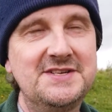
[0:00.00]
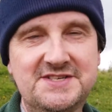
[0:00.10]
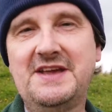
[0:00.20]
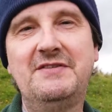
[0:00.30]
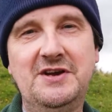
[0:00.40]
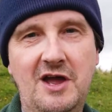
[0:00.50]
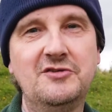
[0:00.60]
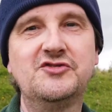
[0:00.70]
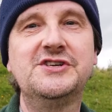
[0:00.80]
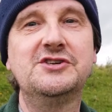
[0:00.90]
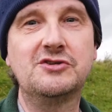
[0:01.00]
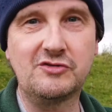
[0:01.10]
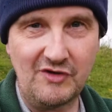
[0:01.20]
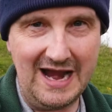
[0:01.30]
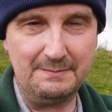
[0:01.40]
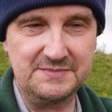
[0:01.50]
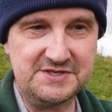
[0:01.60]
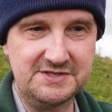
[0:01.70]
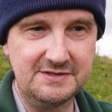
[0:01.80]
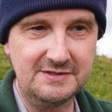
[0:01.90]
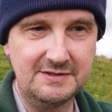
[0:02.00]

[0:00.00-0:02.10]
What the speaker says: 700 grams.